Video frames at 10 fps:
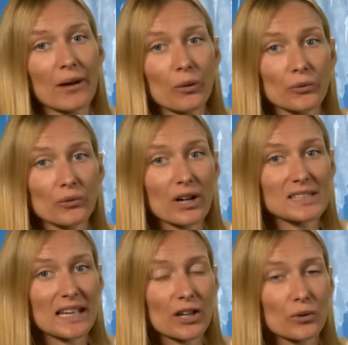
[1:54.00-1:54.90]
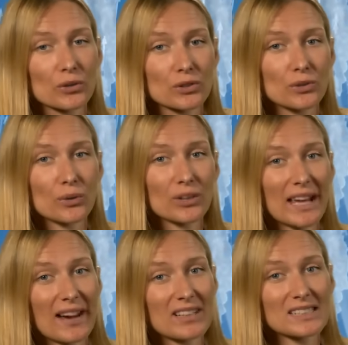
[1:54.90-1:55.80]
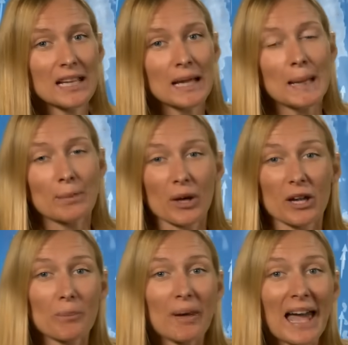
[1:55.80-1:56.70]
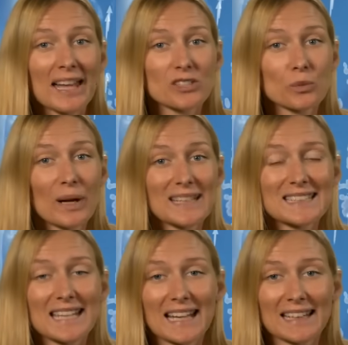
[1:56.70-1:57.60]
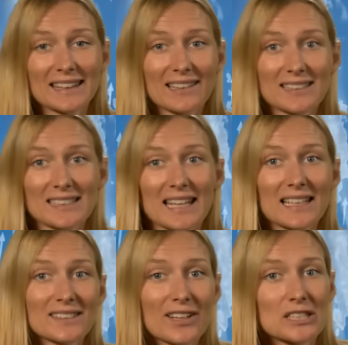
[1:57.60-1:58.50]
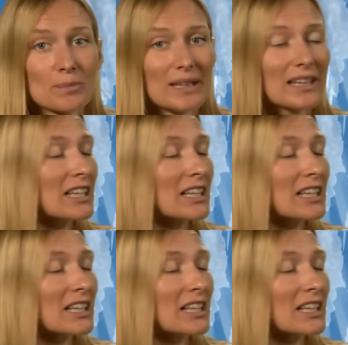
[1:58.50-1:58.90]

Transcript: out on Friday across northern areas, but compared to Wednesday and Thursday, it's going to be a